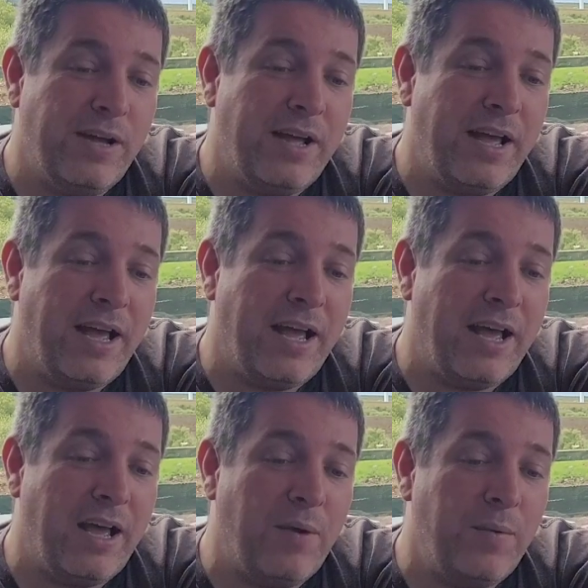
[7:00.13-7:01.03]
I
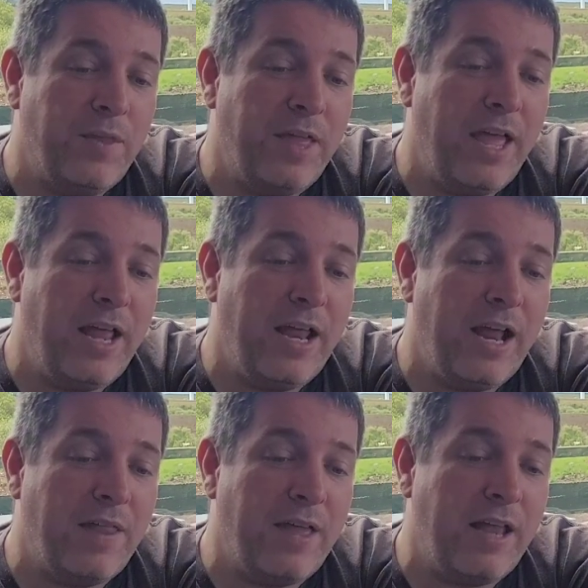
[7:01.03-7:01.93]

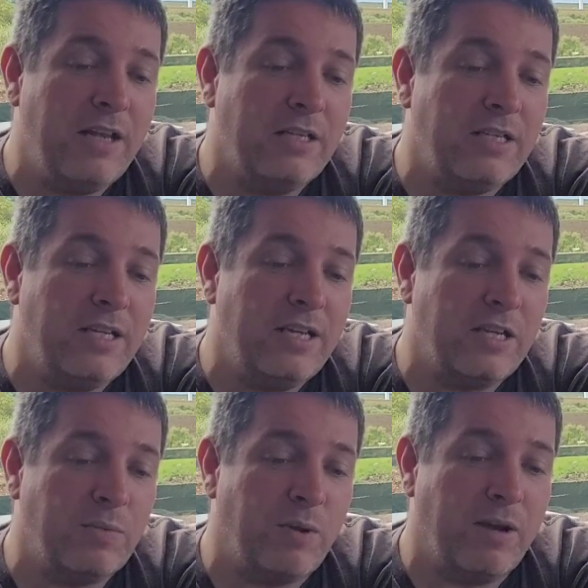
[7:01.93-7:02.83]
then seen
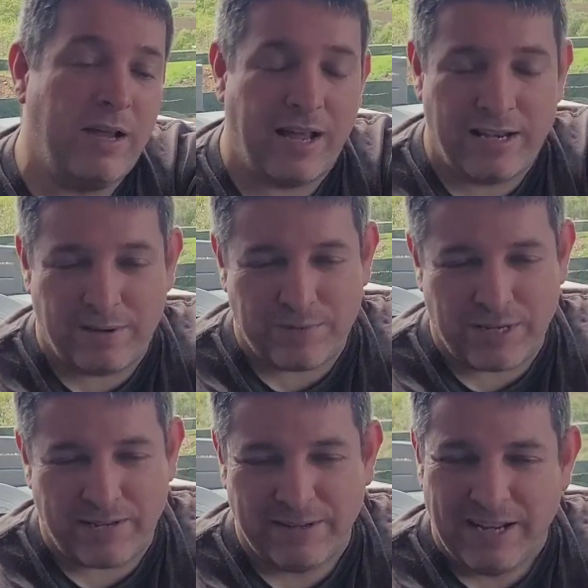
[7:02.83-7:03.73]
this one, and I was
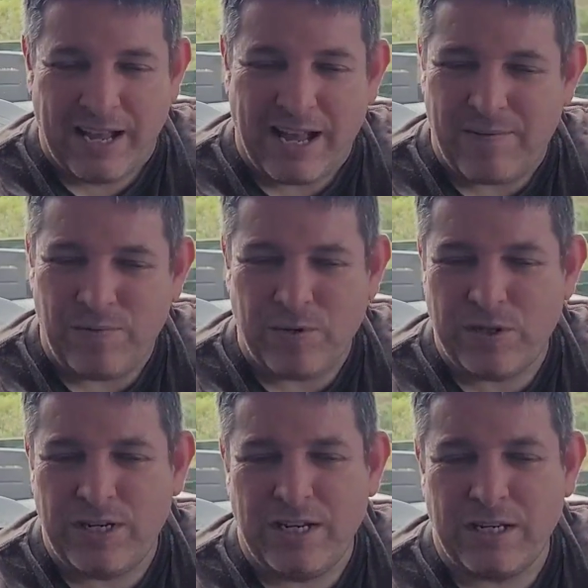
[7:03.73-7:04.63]
like, I've not
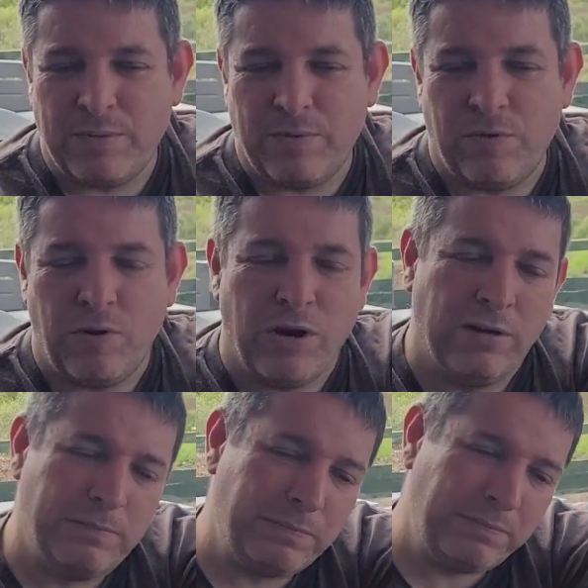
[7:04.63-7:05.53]
seen this before.